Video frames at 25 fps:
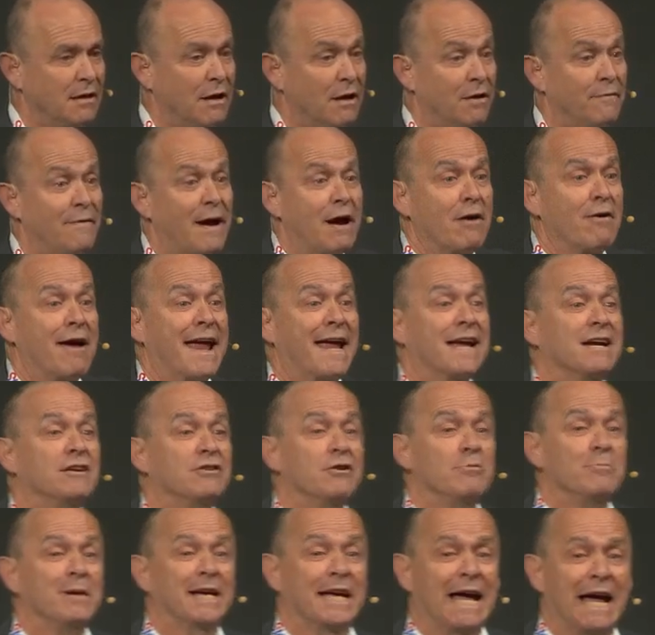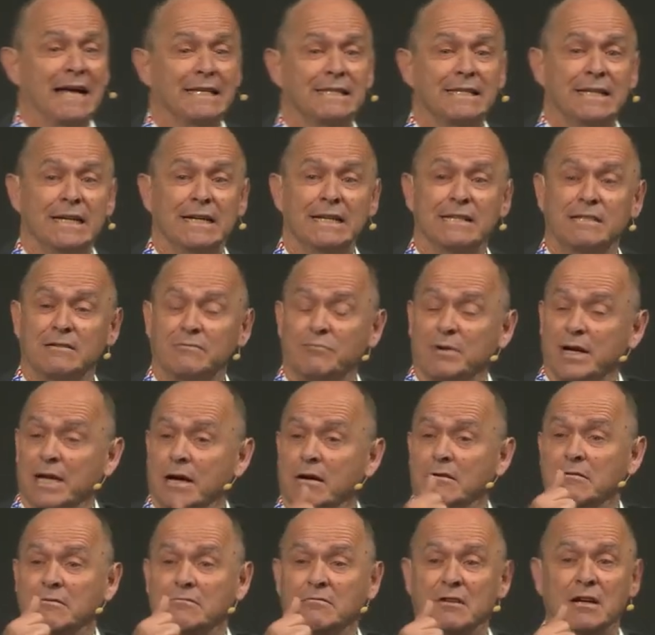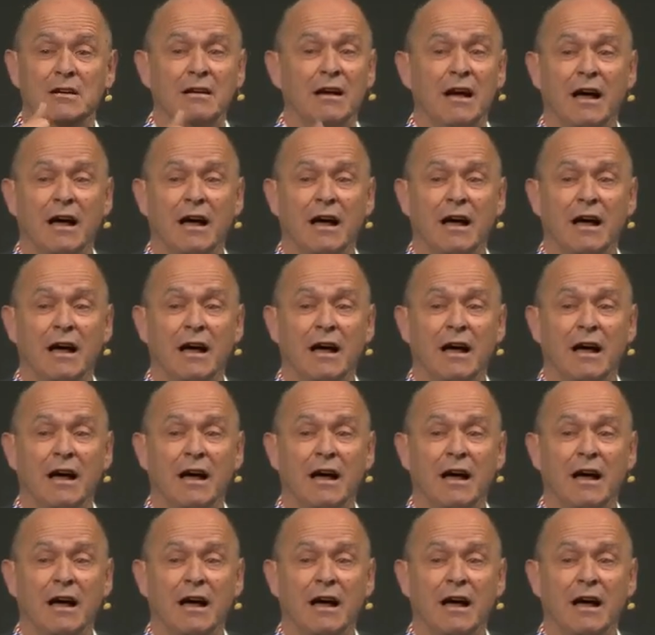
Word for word: of our economic assets, we own